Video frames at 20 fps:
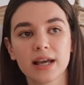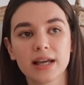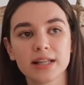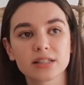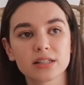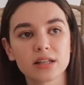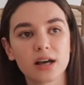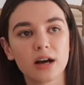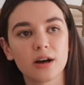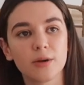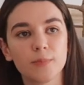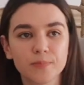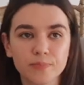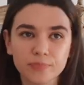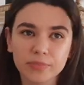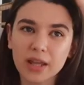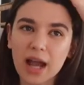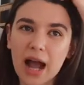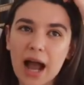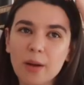It's
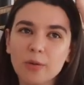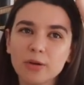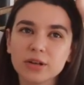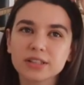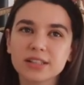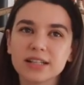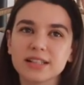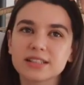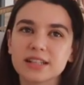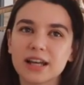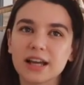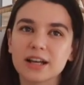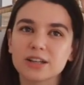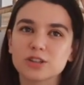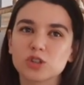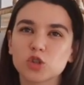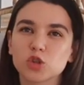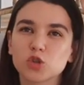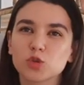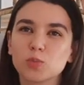I wouldn't say it's like
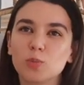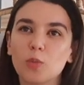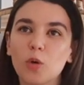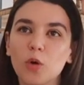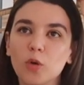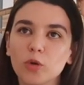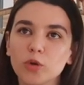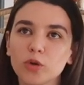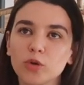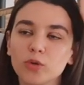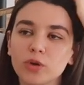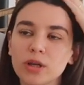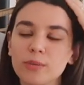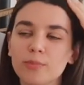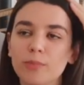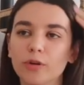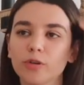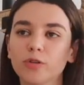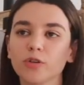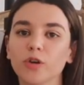a small uni,
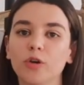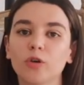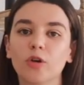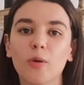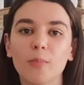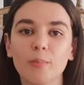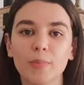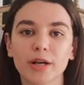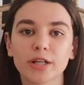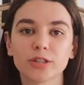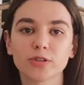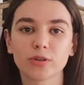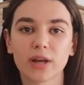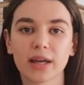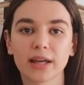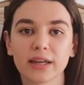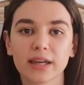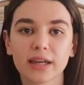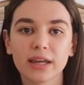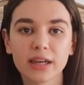but you know, compared to
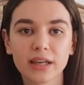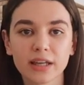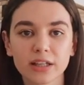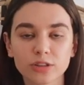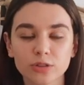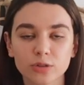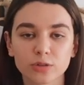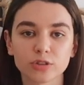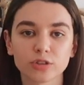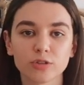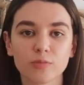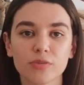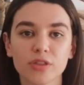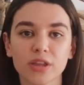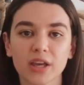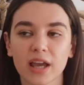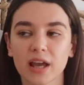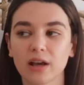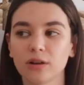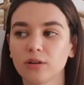like King's or
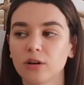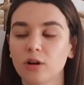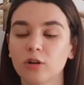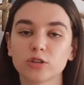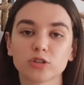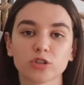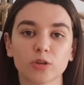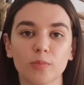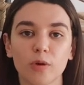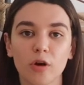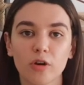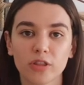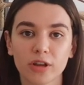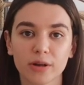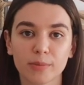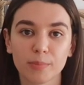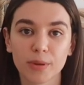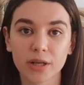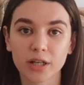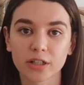something else or some
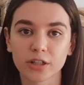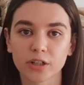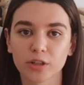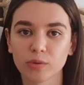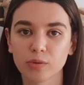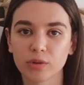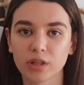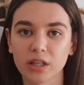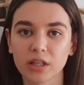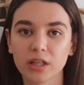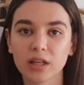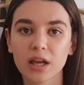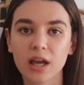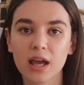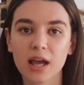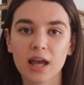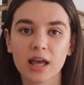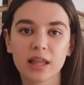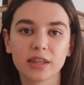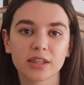other bigger uni,
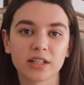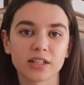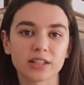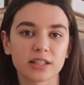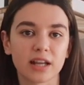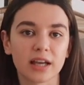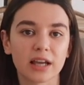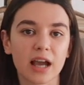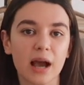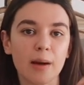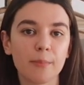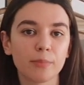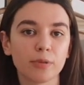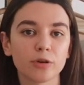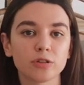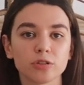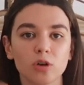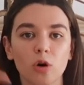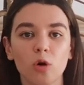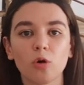there's like
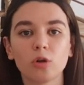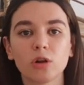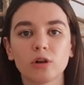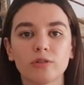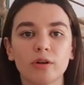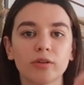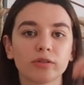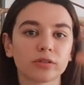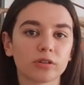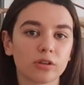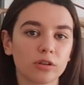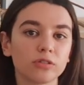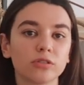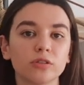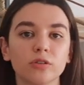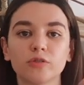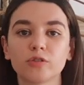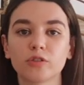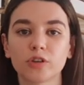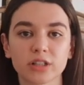campus all around
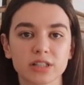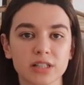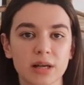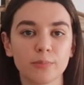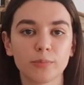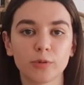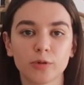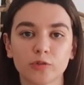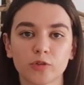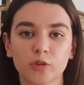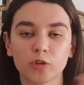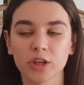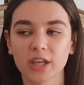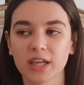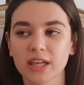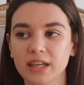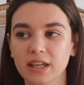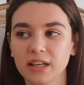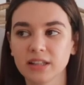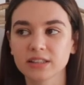London, for example, for
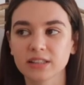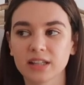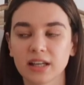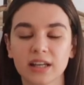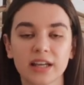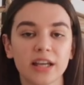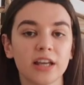King's.